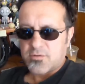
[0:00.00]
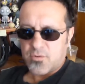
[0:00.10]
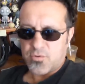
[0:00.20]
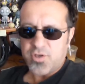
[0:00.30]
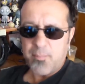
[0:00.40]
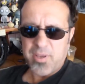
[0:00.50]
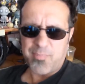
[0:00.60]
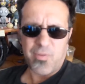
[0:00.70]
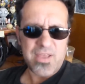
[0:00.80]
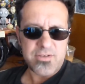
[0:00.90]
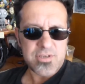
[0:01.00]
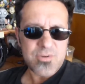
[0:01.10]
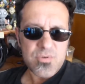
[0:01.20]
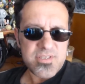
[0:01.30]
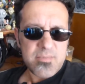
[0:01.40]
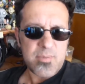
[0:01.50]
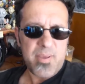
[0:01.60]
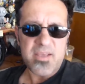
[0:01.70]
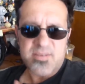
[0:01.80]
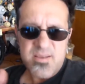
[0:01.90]
Or some people, they just don't seem to
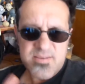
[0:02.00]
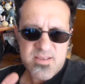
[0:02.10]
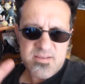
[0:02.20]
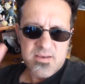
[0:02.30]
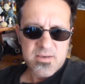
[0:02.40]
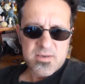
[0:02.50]
pay attention.